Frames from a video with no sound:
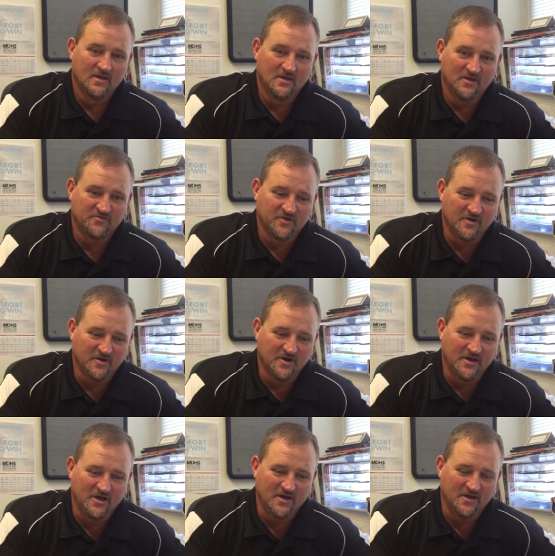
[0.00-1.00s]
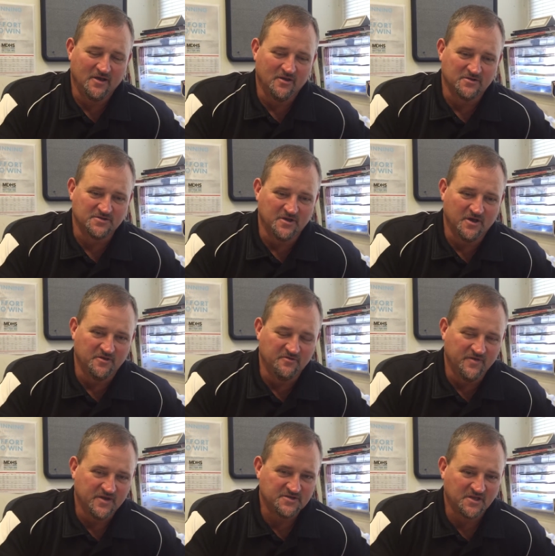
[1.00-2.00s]
Yes, sir. And, uh, you know, it's another
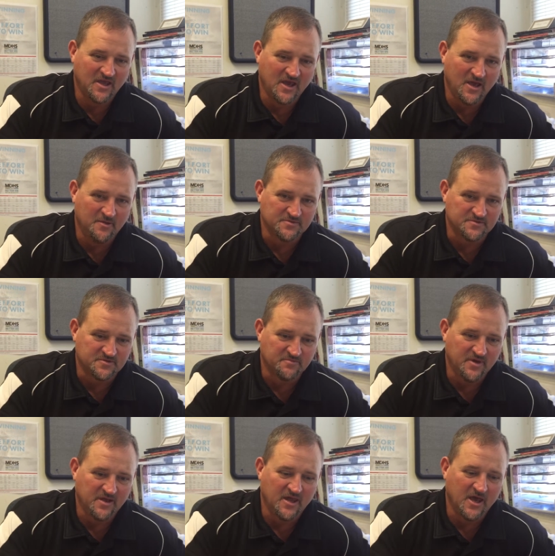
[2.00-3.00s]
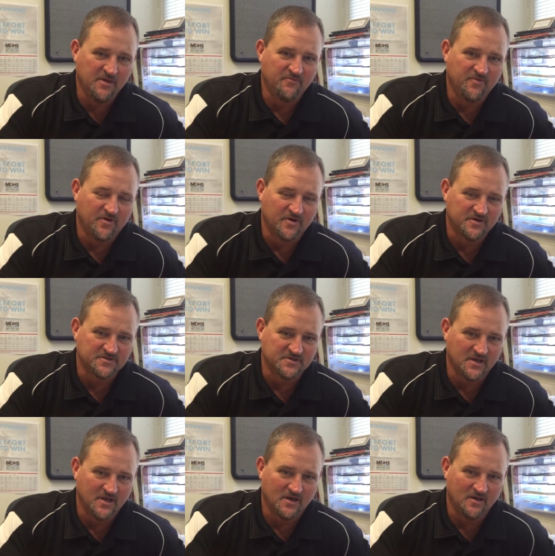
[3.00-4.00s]
division game, so it's a big game for us.
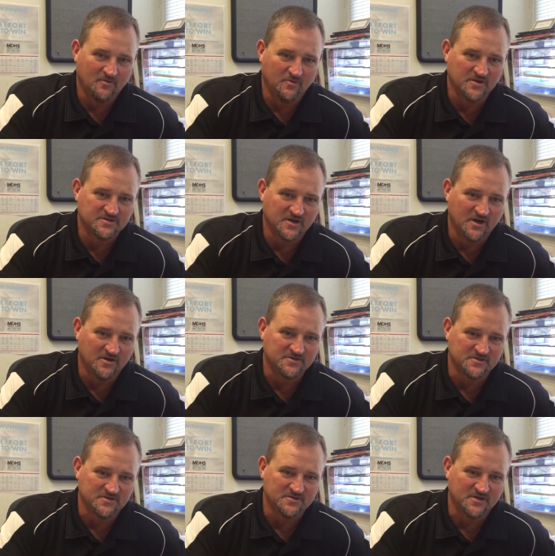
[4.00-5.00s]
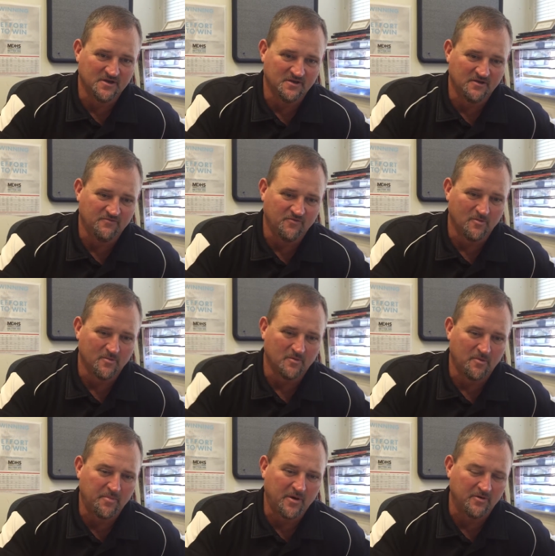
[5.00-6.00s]
And uh, West Harrison's a, a,
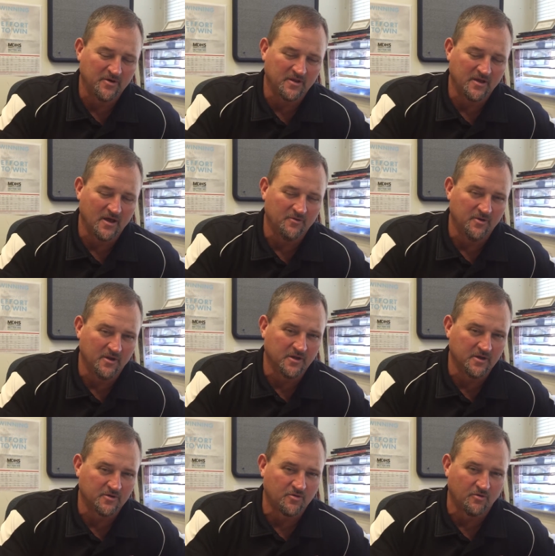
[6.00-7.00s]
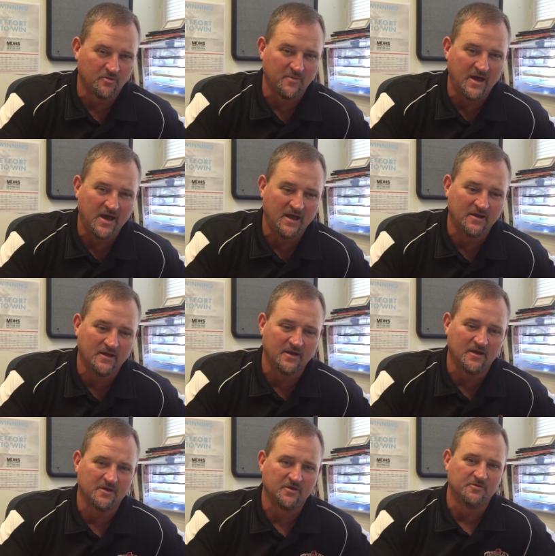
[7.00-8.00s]
formidable opponent, got a really good quarterback,
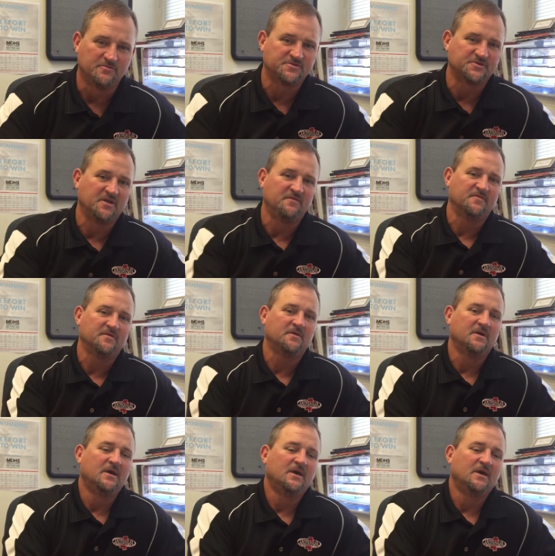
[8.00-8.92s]
uh, good receiver.